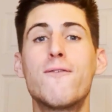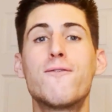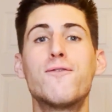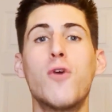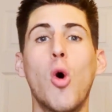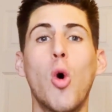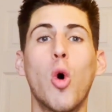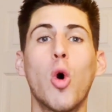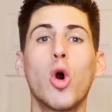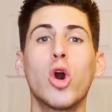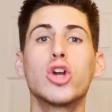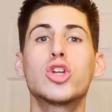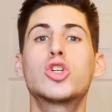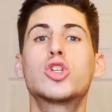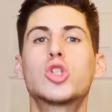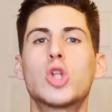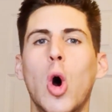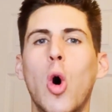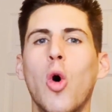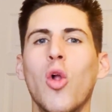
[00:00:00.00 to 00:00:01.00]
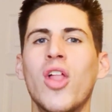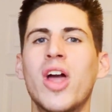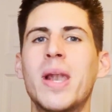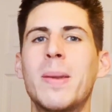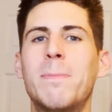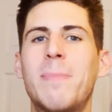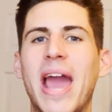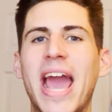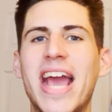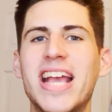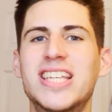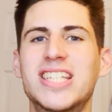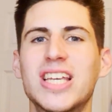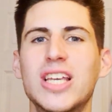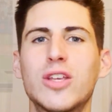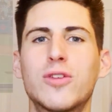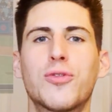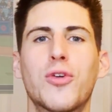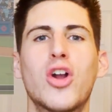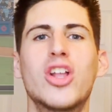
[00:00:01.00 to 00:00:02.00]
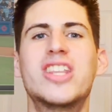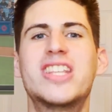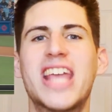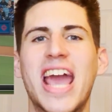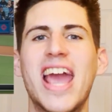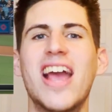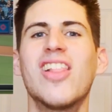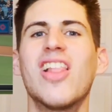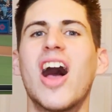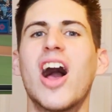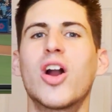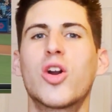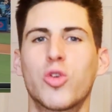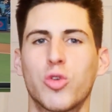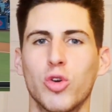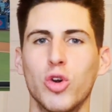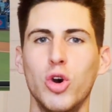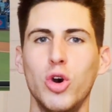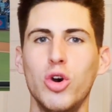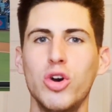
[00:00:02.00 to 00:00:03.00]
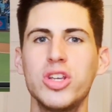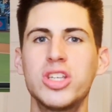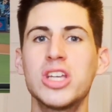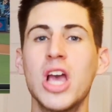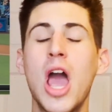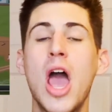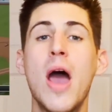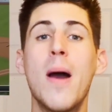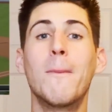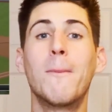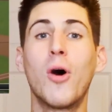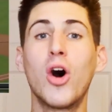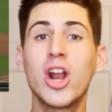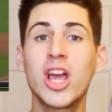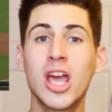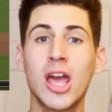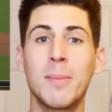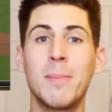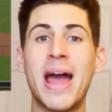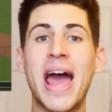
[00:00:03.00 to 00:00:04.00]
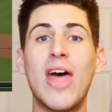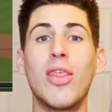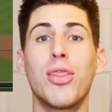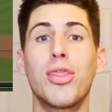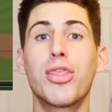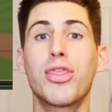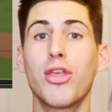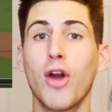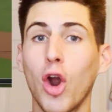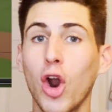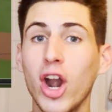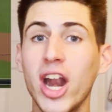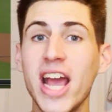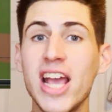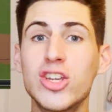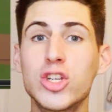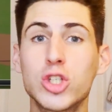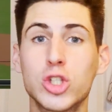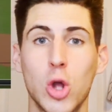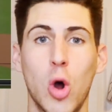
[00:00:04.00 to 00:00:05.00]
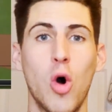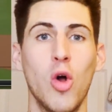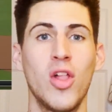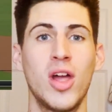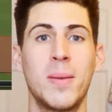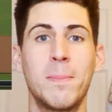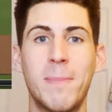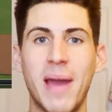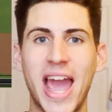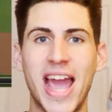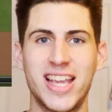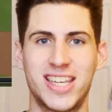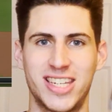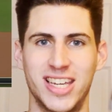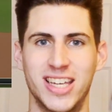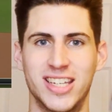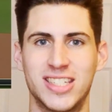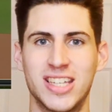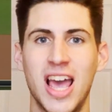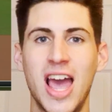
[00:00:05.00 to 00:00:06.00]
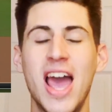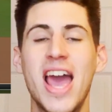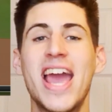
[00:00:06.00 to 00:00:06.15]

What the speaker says: 4 stolen bases for De La Cruz, putting him at 30 stolen bases.